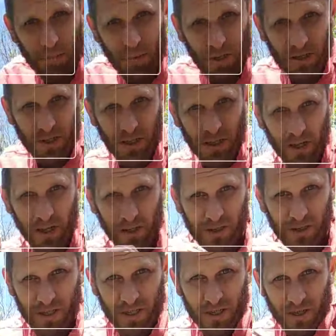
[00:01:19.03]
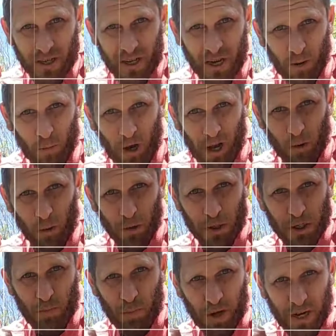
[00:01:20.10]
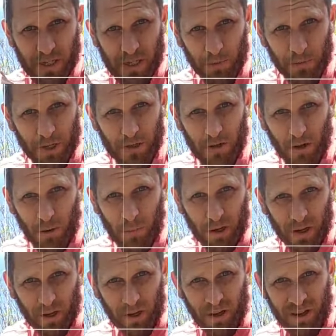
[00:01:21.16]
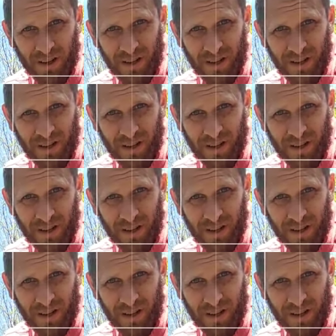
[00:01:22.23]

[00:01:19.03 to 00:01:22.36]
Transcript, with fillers: But yeah, just cut away all the spikes up the top here